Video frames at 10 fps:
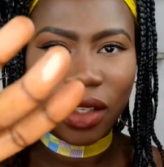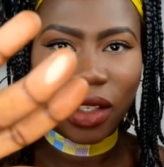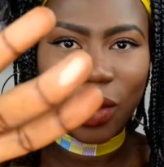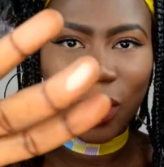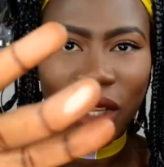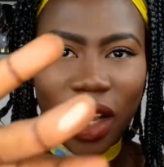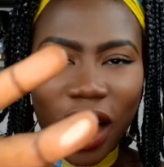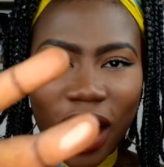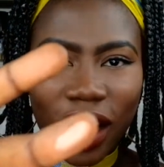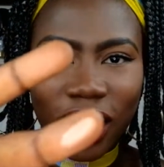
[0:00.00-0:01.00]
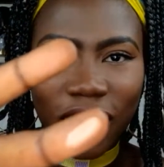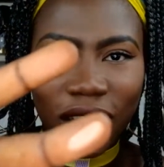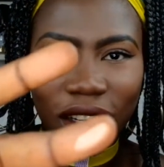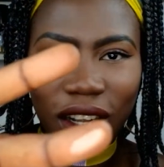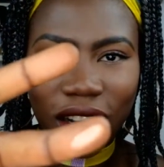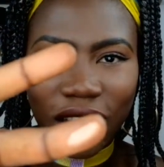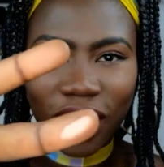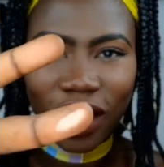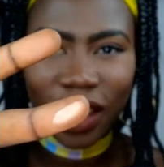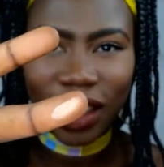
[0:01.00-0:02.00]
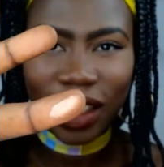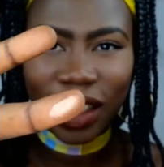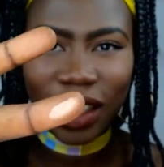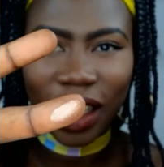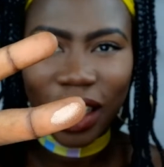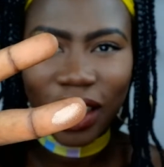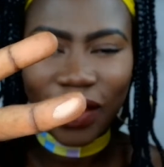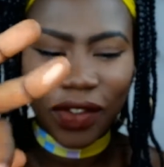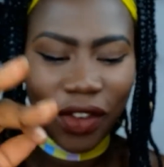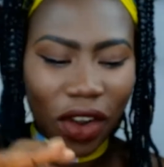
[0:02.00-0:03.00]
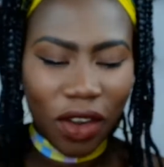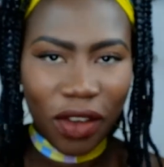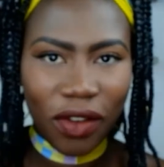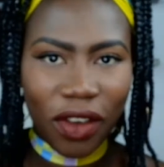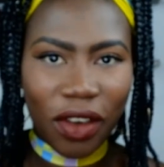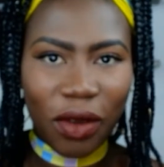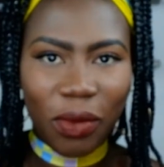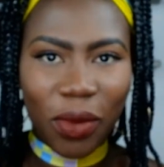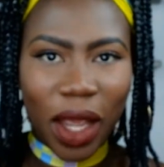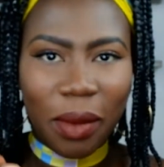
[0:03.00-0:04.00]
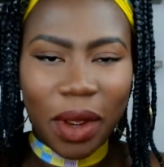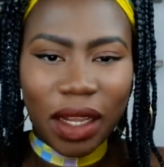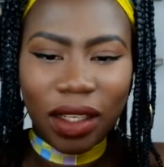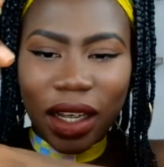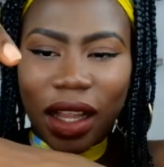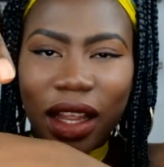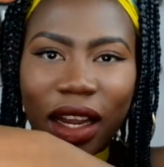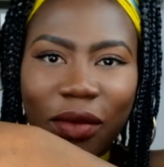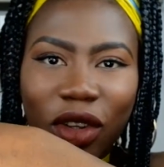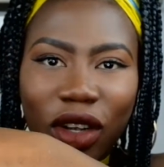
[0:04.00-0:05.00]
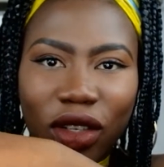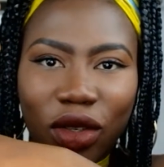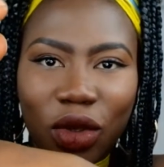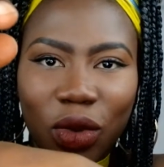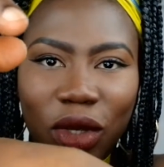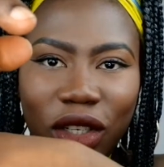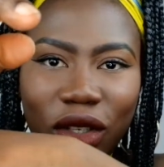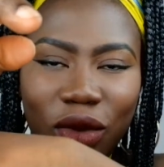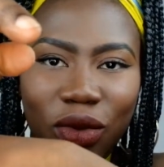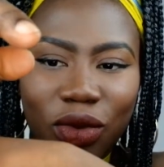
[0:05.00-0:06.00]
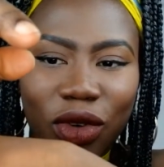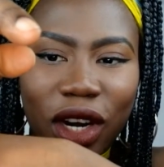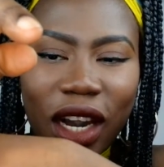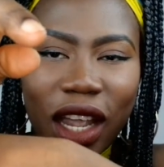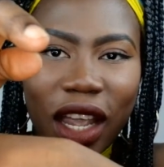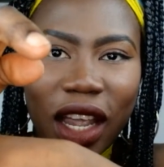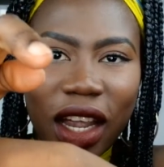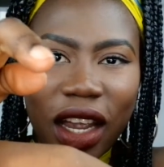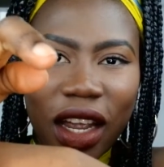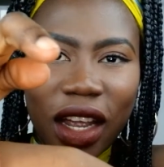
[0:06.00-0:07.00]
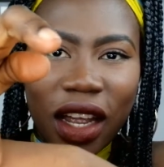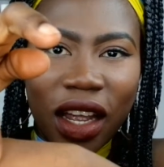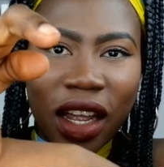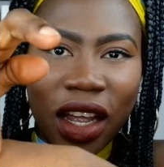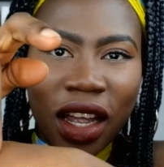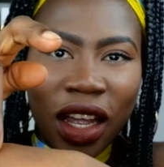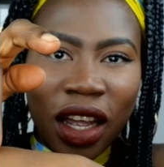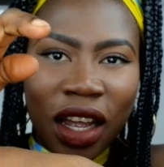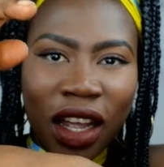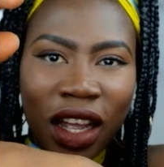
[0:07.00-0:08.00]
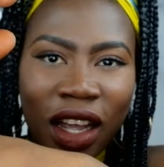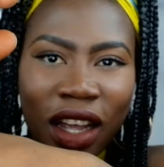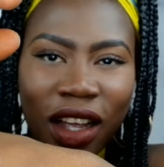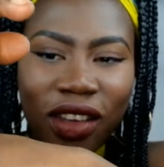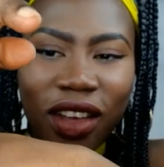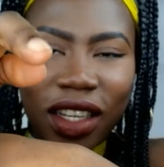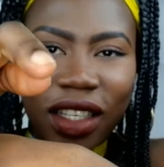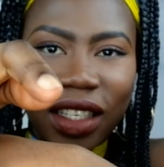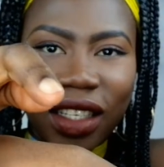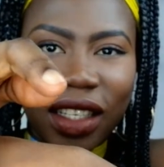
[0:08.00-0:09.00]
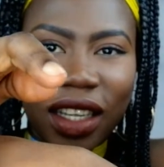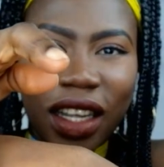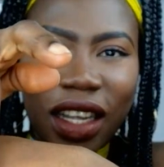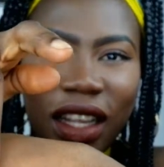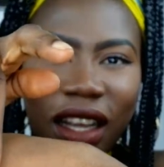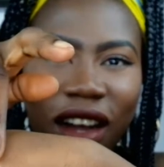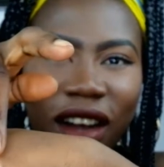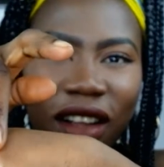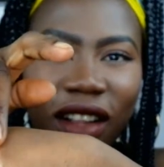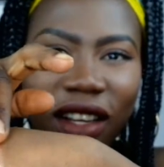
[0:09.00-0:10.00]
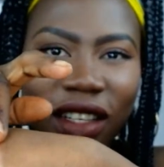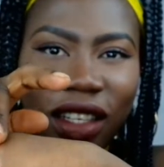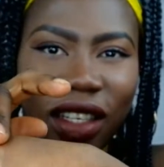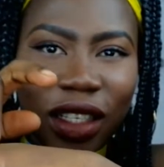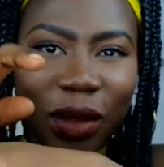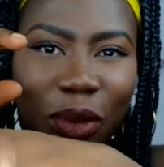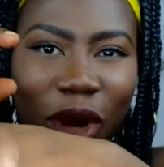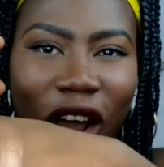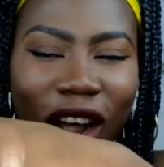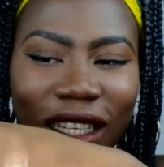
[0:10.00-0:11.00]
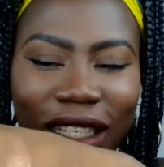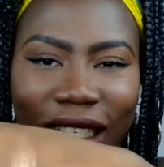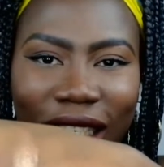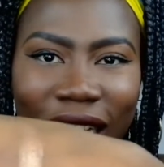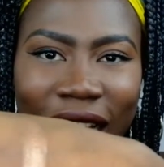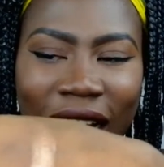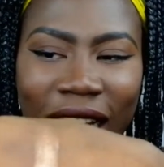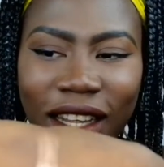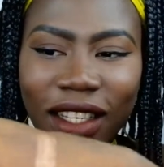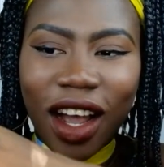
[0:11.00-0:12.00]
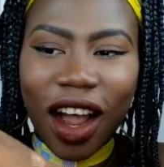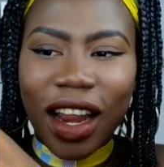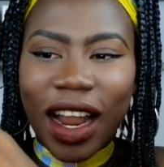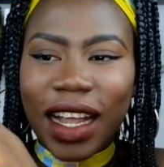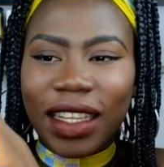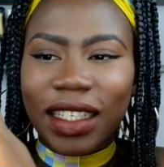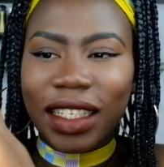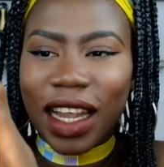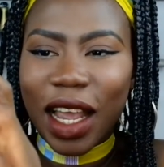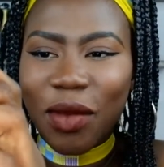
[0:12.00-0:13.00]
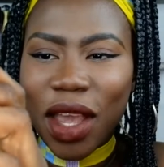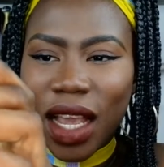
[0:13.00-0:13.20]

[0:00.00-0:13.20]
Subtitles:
This is what the highlighter look like. You guys can see it's very pigment, and then I'm going to swatch it right here. You guys can see the highlighter is blinding. This highlighter, the name